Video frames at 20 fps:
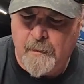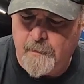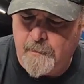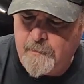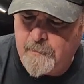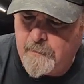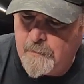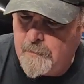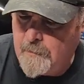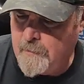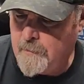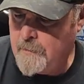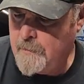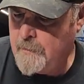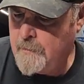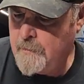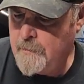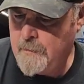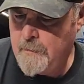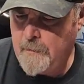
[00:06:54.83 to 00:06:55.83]
So
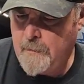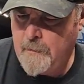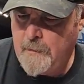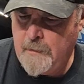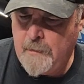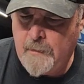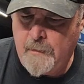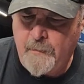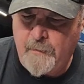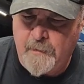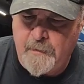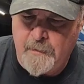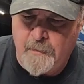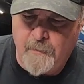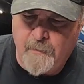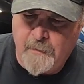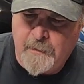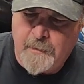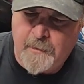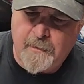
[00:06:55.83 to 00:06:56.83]
now I'm going
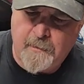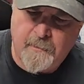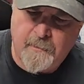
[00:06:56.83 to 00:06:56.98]
to